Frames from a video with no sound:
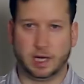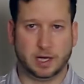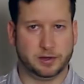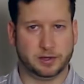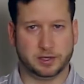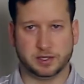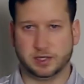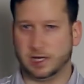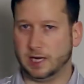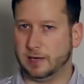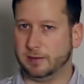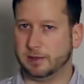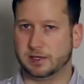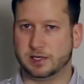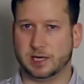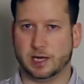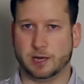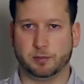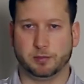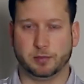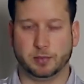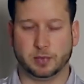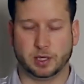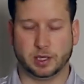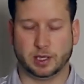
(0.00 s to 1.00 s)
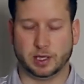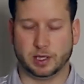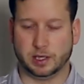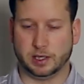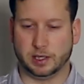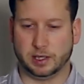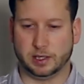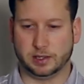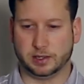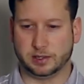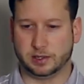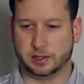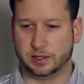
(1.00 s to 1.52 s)
The same exam
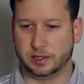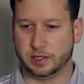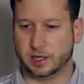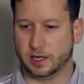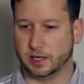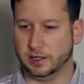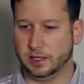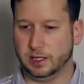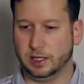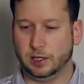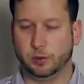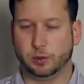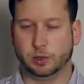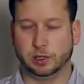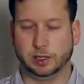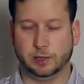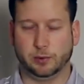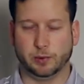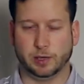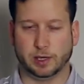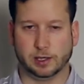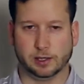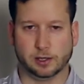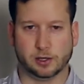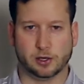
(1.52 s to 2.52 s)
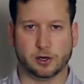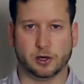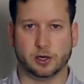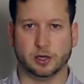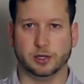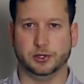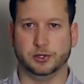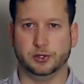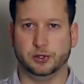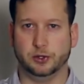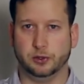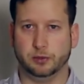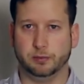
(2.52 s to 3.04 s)
is done equally well on
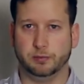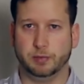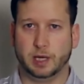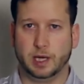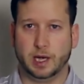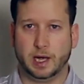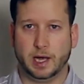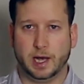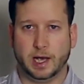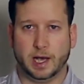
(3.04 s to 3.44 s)
Zoom,